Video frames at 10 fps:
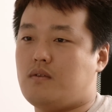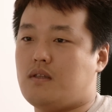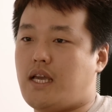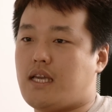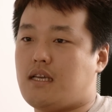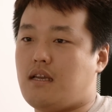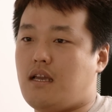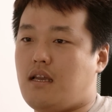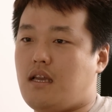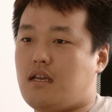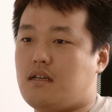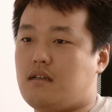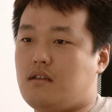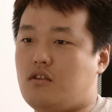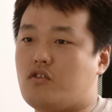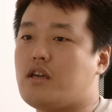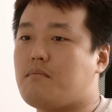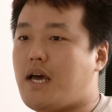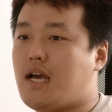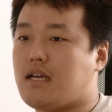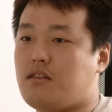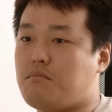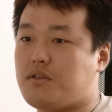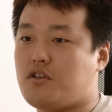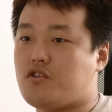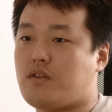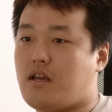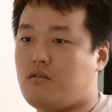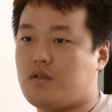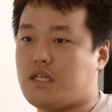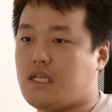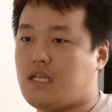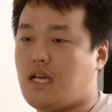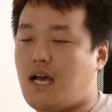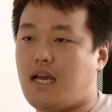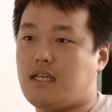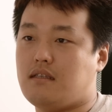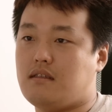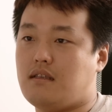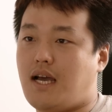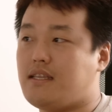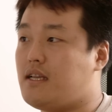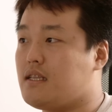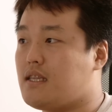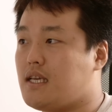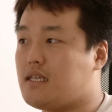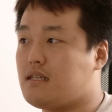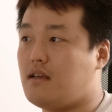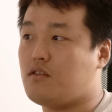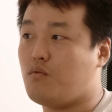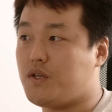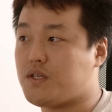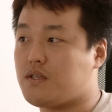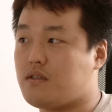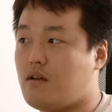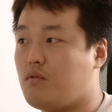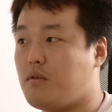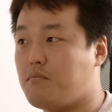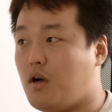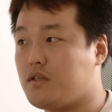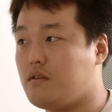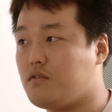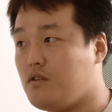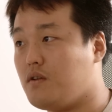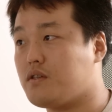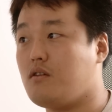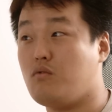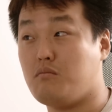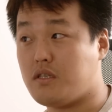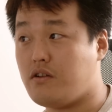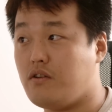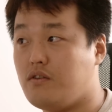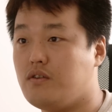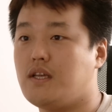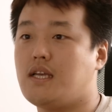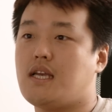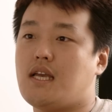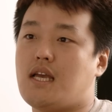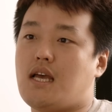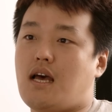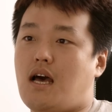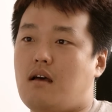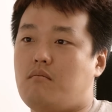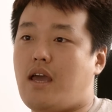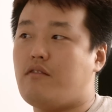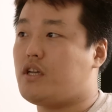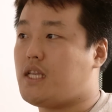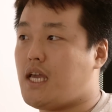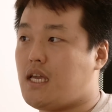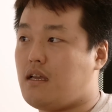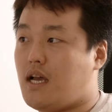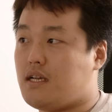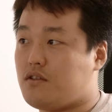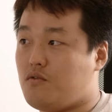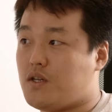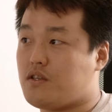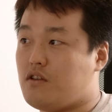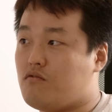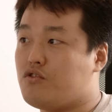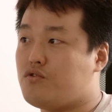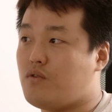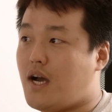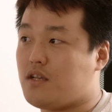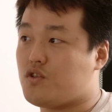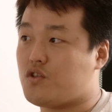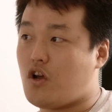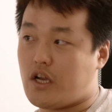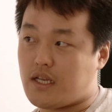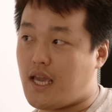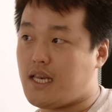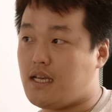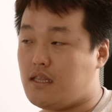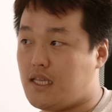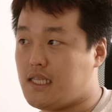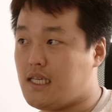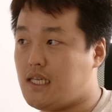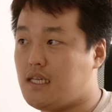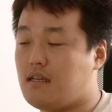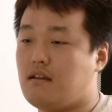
Like looking back in the position that I was in, I I didn't think that the risks that were being posited to UST were material. Every day as UST grew, I just saw it gaining in Lindy,